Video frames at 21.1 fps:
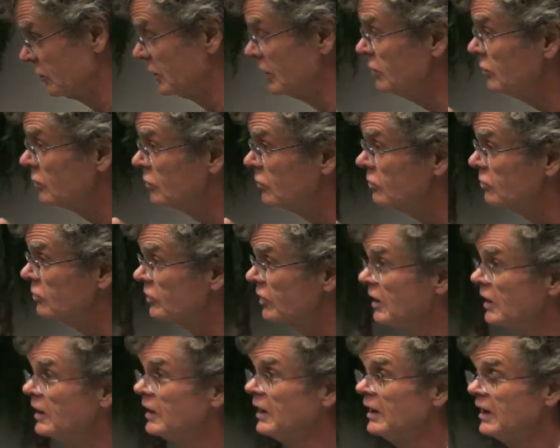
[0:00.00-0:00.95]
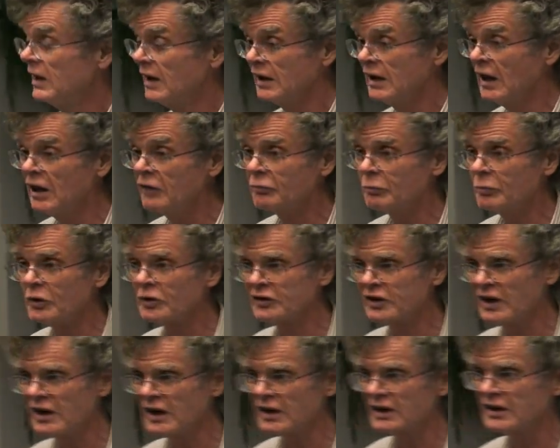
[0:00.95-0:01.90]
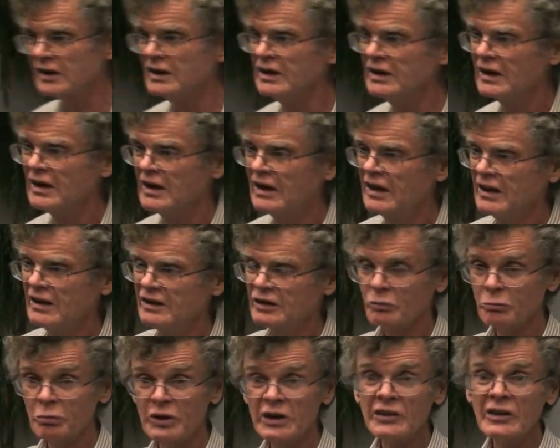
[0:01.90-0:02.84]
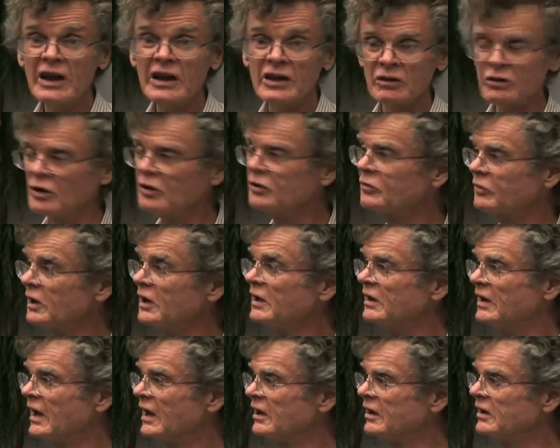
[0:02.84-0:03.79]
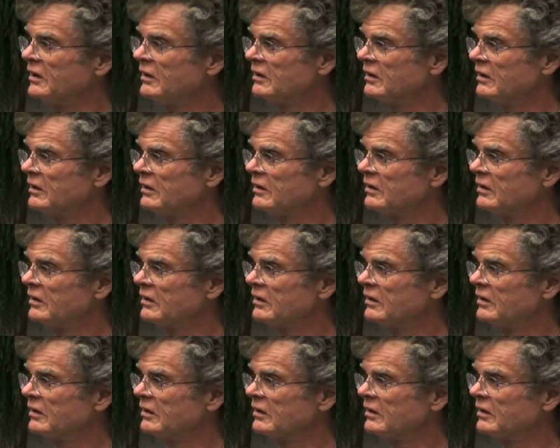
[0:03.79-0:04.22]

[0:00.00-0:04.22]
to introduce enough mortality to bring that growth rate down